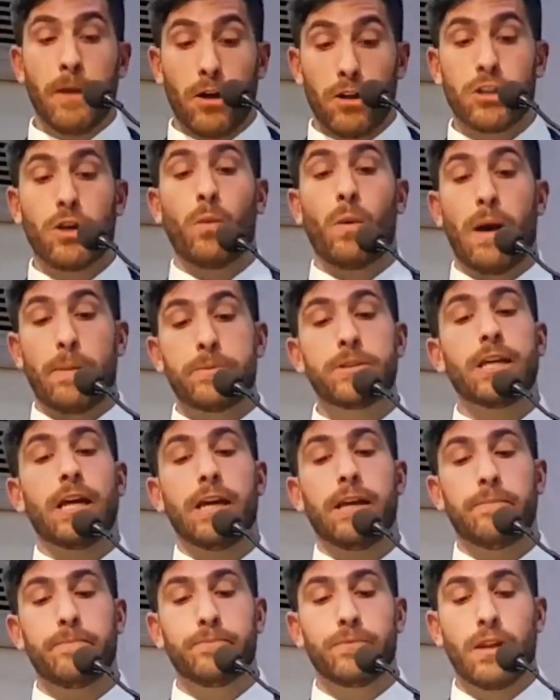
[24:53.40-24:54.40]
Build a
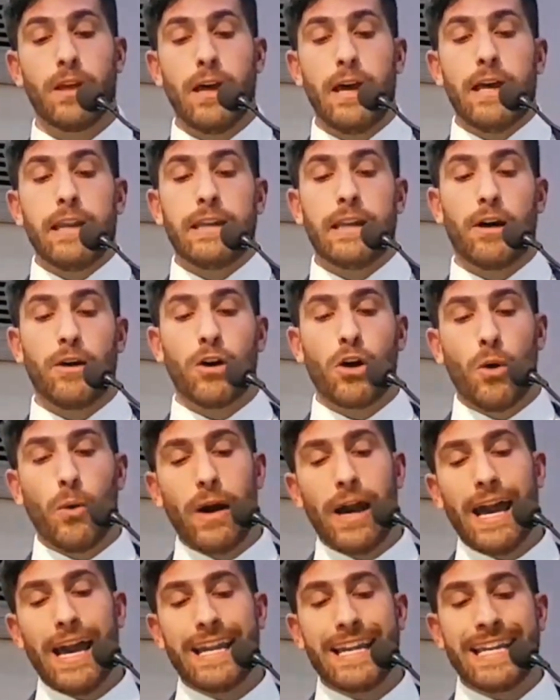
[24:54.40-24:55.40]
website. Now
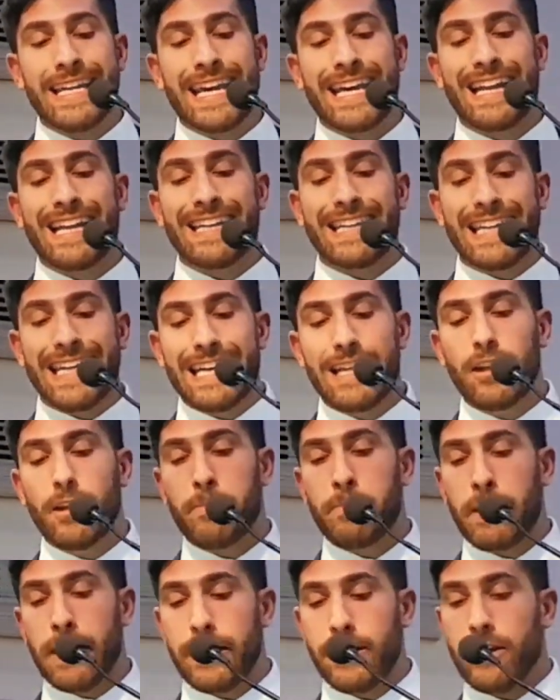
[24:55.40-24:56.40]
go ahead and get a
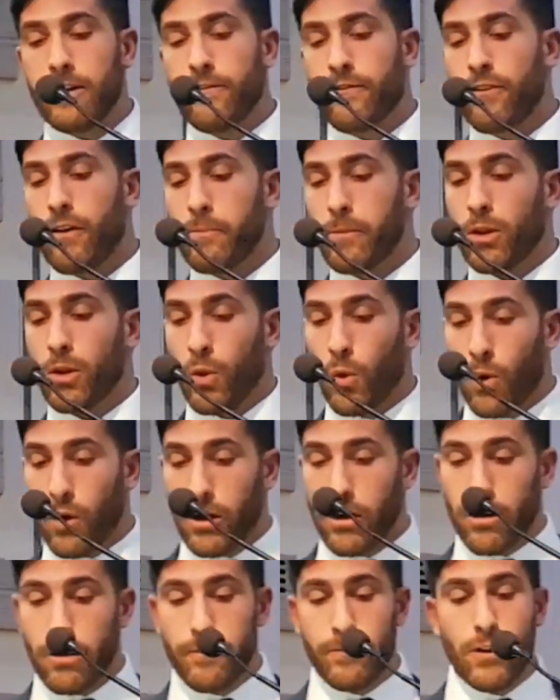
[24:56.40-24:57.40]
legal opinion from a
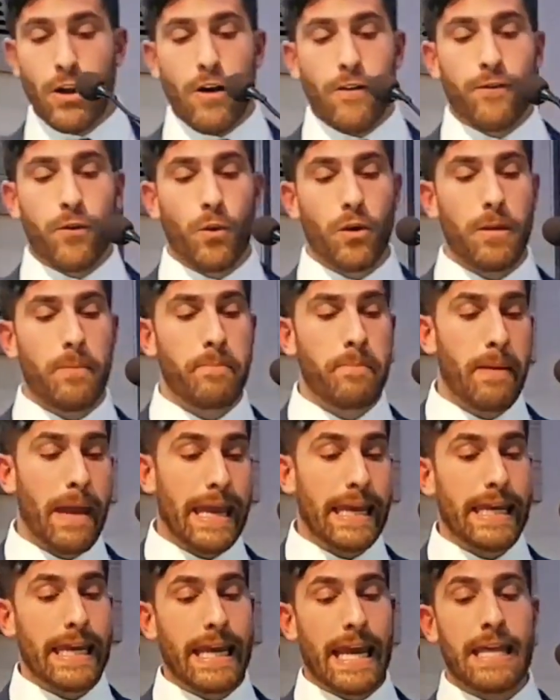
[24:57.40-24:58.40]
lawyer for the
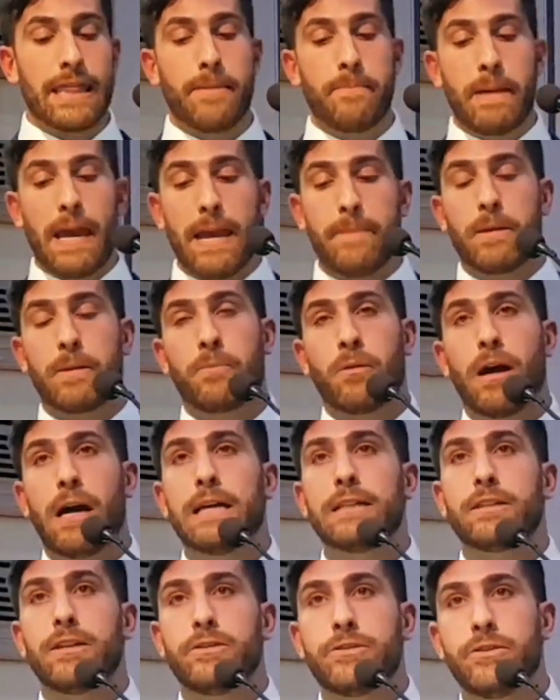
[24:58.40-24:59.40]
banking and the payment
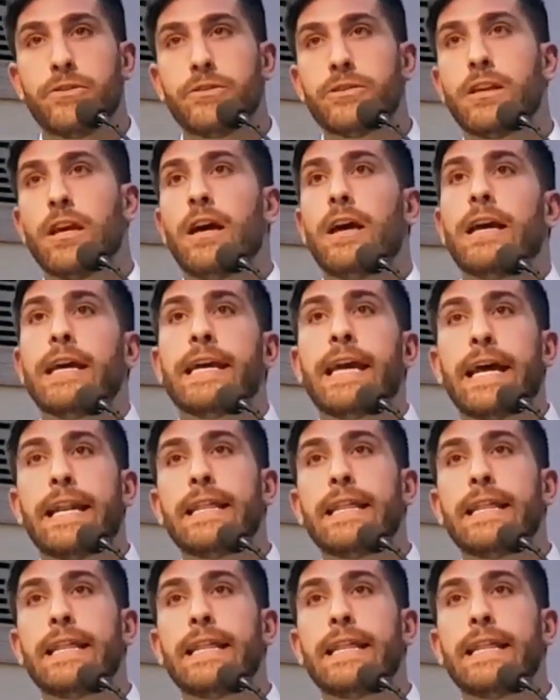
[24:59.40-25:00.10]
processors.